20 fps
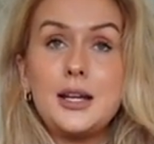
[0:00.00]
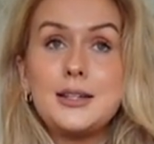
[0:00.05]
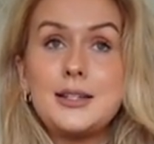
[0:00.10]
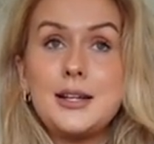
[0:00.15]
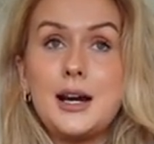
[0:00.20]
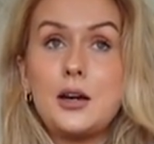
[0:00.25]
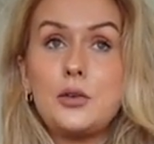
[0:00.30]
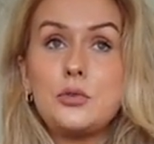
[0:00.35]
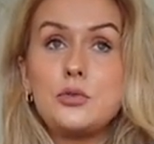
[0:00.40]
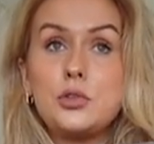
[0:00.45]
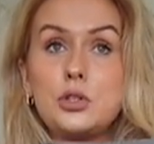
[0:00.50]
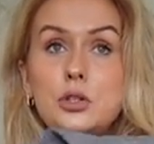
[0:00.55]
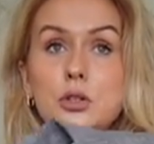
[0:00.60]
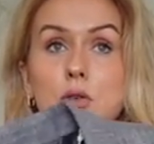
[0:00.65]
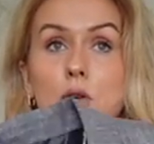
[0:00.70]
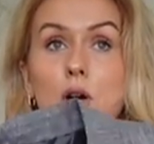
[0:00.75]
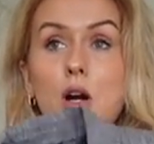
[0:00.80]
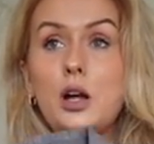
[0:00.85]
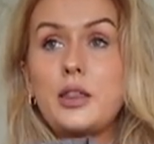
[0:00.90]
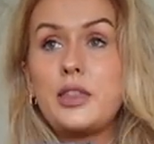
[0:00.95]
down
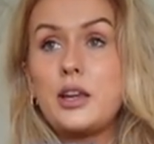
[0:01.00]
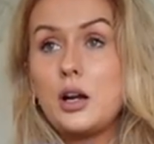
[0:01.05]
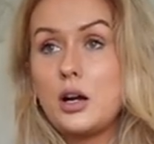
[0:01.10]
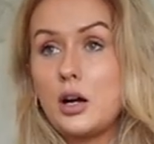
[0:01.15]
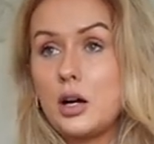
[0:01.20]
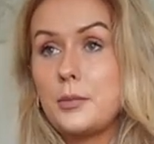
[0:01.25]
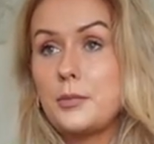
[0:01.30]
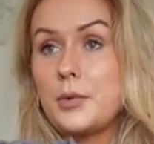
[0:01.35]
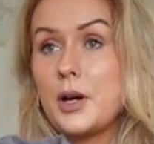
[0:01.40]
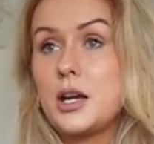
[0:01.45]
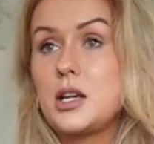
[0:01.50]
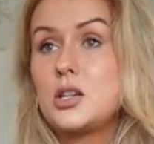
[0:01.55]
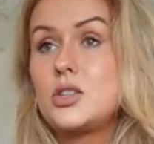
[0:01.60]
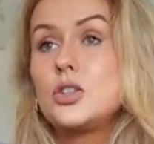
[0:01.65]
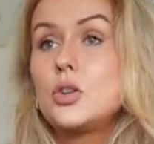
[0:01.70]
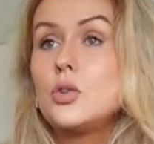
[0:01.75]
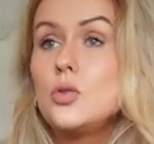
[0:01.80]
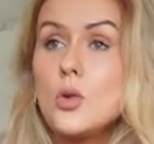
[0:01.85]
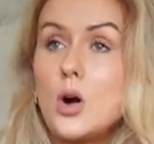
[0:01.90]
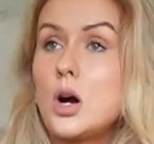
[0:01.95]
to, I think I paid
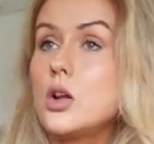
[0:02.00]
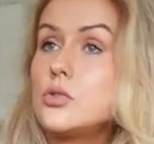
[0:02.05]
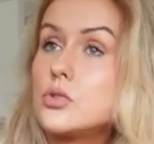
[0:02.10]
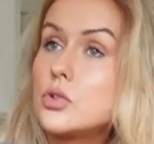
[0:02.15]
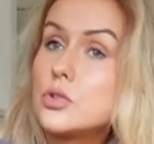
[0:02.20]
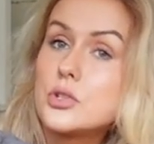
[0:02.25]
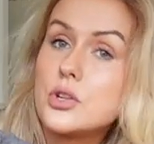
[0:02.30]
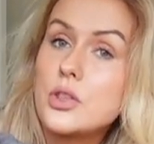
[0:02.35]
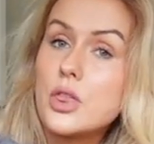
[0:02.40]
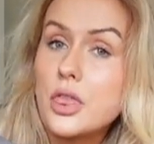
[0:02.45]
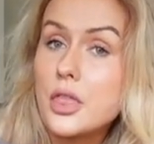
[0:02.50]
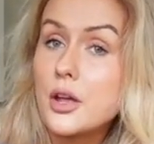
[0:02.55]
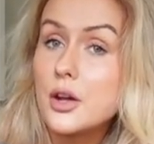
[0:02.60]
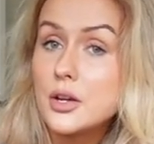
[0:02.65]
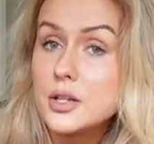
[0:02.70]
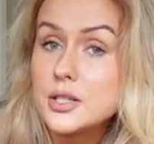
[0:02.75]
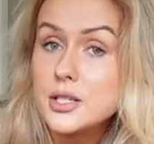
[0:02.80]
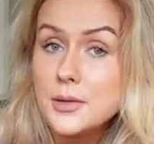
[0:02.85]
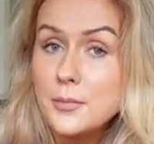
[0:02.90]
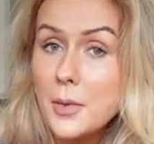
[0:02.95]

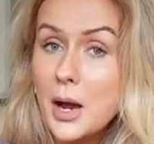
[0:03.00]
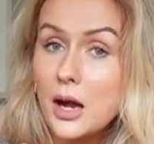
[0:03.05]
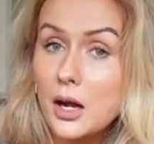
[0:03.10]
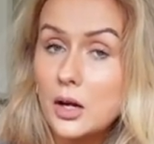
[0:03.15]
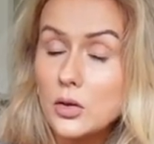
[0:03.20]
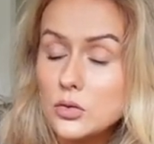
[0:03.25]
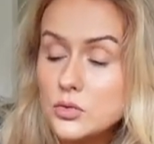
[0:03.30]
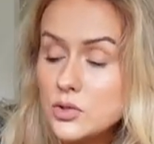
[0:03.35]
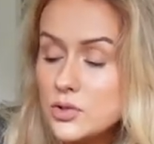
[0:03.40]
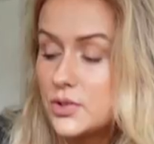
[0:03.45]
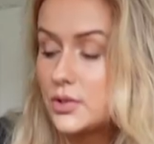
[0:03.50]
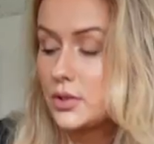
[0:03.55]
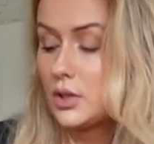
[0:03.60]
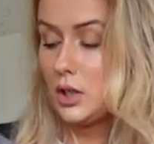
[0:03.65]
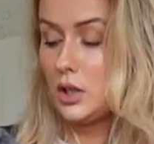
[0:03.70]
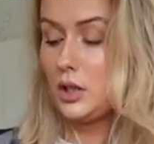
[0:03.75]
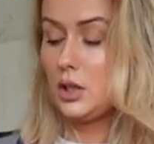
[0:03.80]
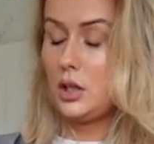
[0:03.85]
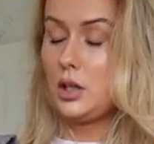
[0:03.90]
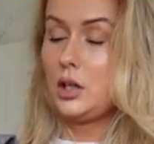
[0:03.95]
£230.
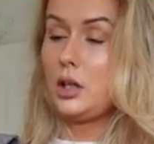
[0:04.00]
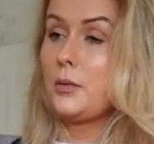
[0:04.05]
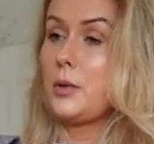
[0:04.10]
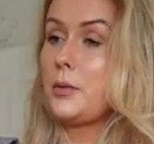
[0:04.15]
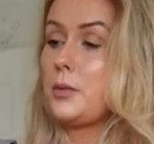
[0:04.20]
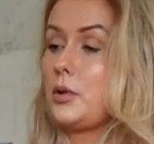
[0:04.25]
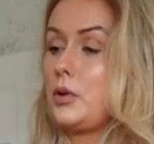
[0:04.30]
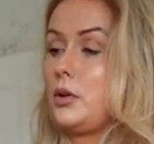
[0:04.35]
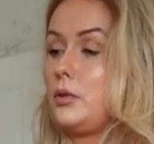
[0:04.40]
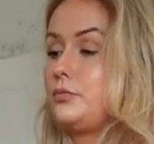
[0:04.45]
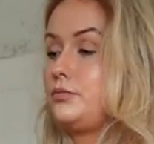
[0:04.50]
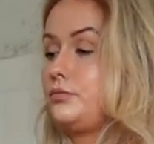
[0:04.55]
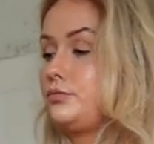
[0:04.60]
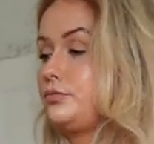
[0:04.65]
Let me put it on.